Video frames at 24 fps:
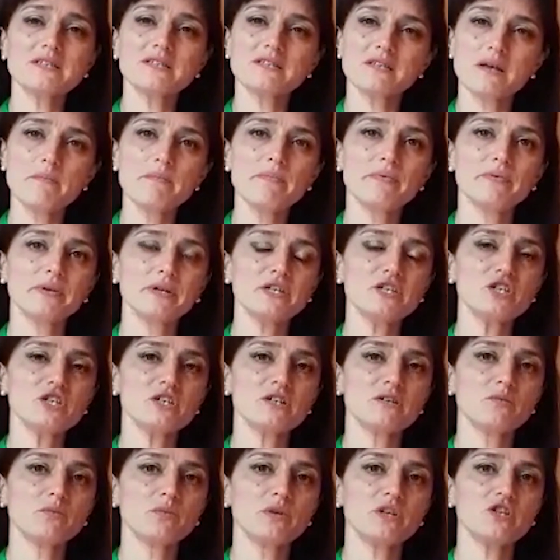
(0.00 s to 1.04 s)

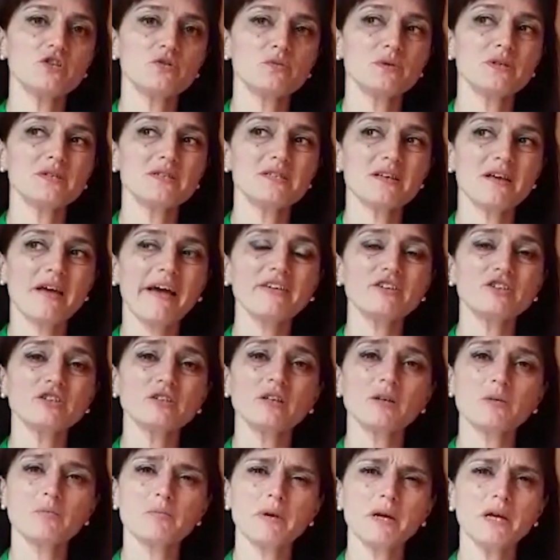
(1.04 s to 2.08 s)
separation, which was
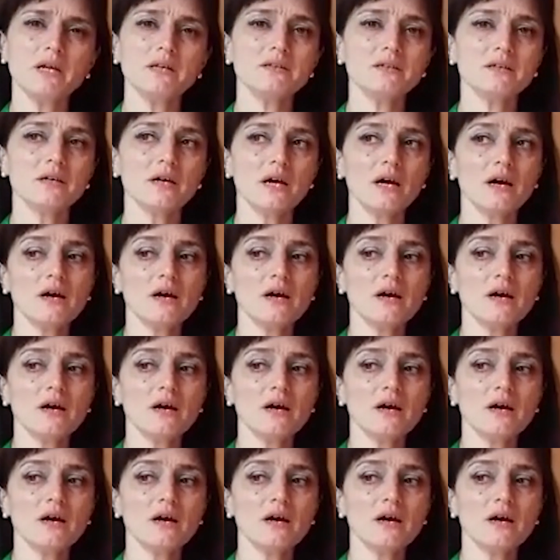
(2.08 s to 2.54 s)
actually made,